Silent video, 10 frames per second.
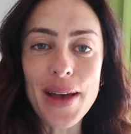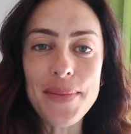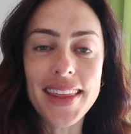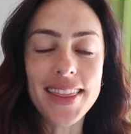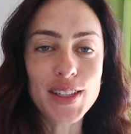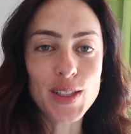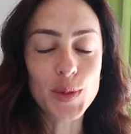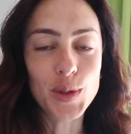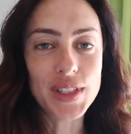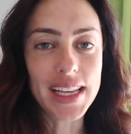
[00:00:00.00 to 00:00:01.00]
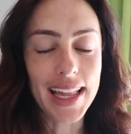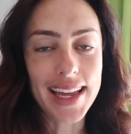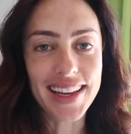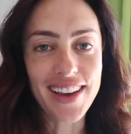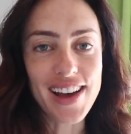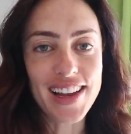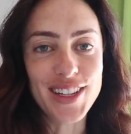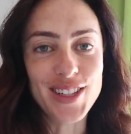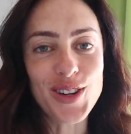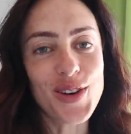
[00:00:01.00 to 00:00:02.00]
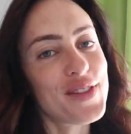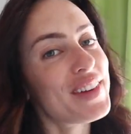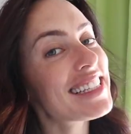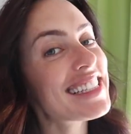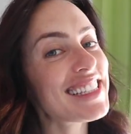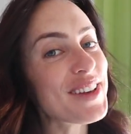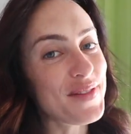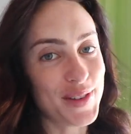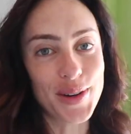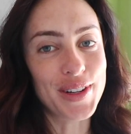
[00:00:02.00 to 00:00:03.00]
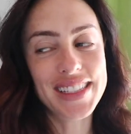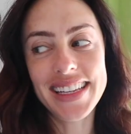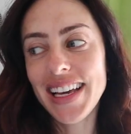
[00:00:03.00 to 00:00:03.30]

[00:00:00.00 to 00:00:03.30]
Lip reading: I'm in the small Cycladic island of Sifnos.